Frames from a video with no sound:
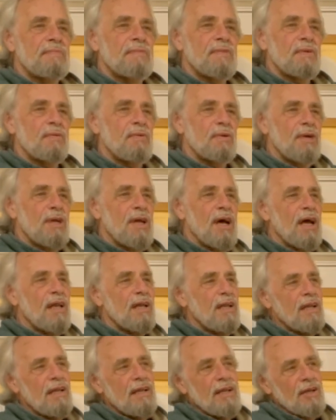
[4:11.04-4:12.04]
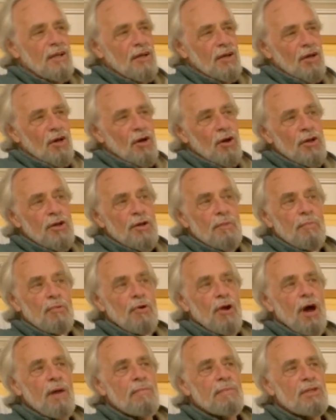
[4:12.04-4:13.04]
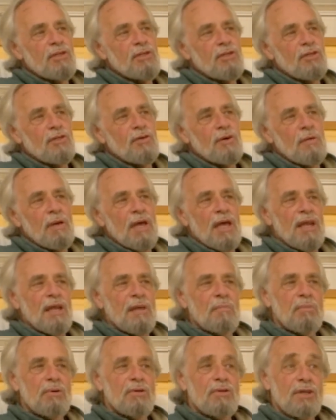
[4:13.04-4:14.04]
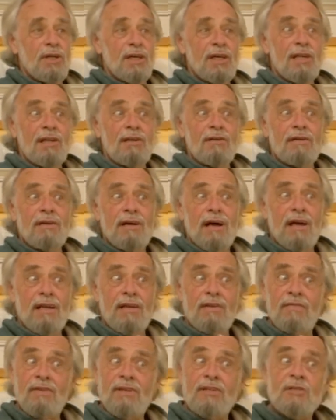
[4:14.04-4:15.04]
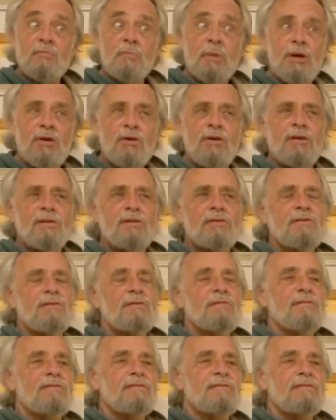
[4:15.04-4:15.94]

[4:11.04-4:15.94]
We're not going to promise you any particular kind of experience,